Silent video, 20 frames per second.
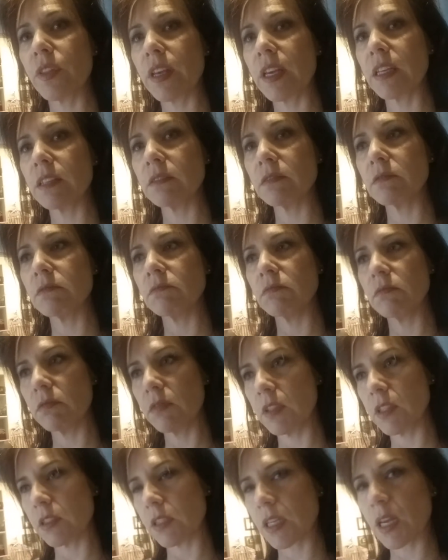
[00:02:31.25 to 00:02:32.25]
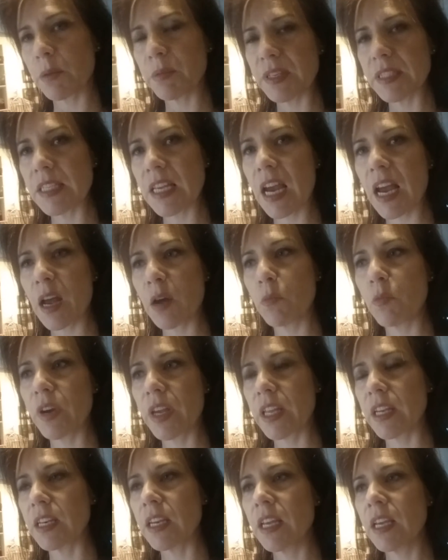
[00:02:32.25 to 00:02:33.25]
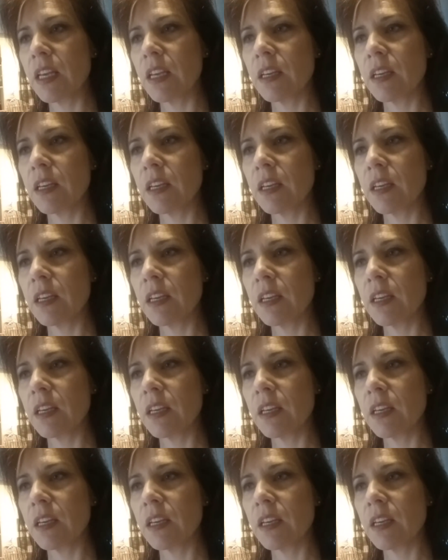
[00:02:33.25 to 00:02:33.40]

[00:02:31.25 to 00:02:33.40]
that there's coming a time when,